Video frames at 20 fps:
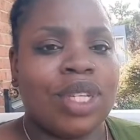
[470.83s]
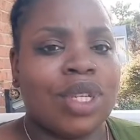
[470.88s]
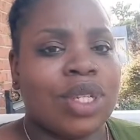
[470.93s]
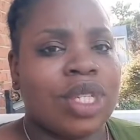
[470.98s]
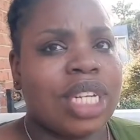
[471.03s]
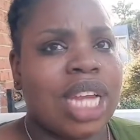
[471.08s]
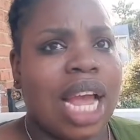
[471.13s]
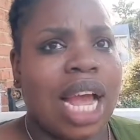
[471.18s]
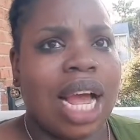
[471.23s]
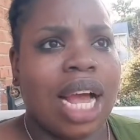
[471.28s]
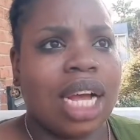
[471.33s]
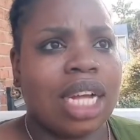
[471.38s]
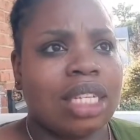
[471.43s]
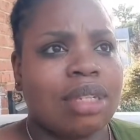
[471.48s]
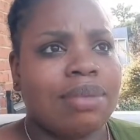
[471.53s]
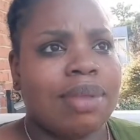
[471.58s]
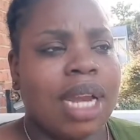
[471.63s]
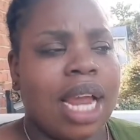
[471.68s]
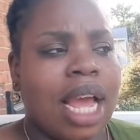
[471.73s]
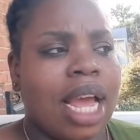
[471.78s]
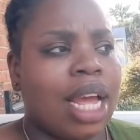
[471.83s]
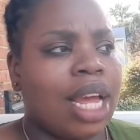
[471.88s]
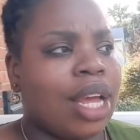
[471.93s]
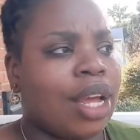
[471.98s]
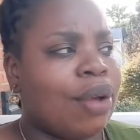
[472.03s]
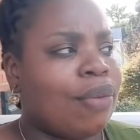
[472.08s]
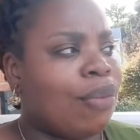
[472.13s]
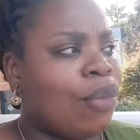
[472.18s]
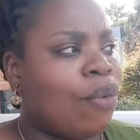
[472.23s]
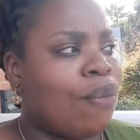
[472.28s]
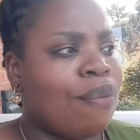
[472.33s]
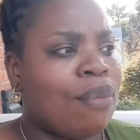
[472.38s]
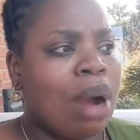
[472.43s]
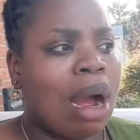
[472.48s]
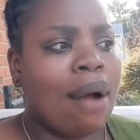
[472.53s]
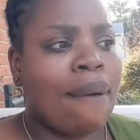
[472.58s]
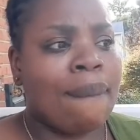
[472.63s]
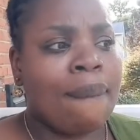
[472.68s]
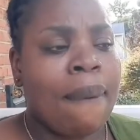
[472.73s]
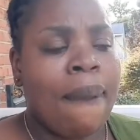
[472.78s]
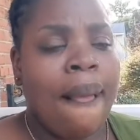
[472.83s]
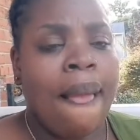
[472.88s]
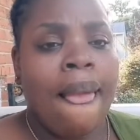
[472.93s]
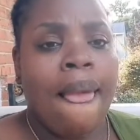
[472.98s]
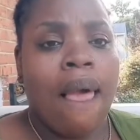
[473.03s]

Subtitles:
So she asked me like boom bam,